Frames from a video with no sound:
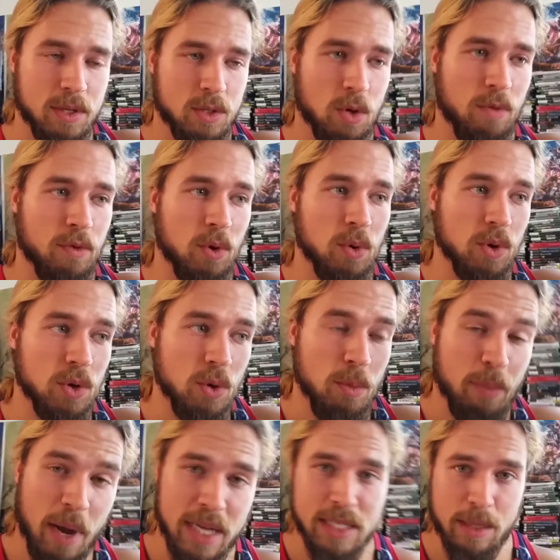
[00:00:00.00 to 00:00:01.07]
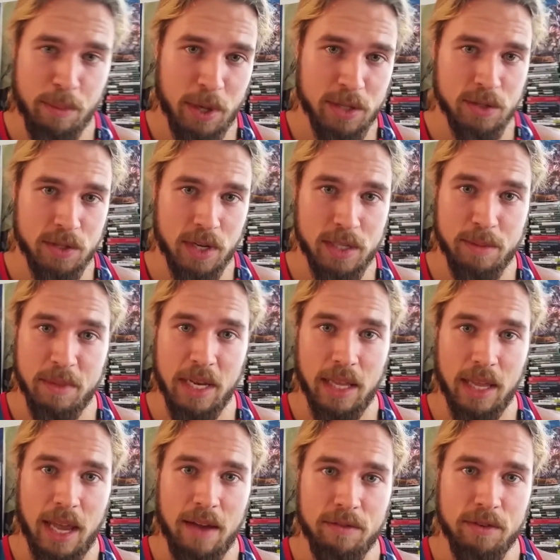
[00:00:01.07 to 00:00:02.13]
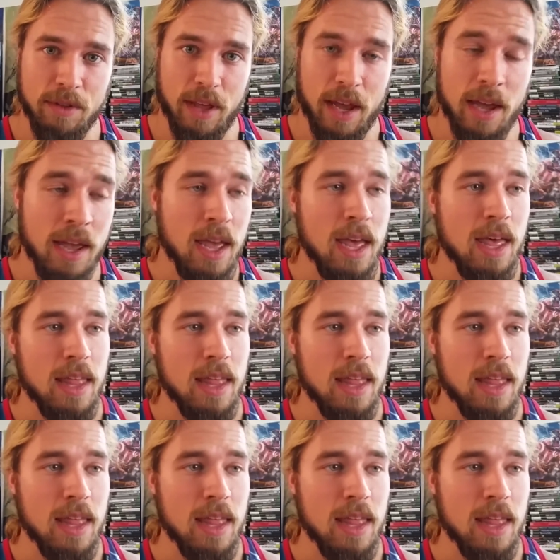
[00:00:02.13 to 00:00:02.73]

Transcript: So if you were to do a bicep exercise immediately after that,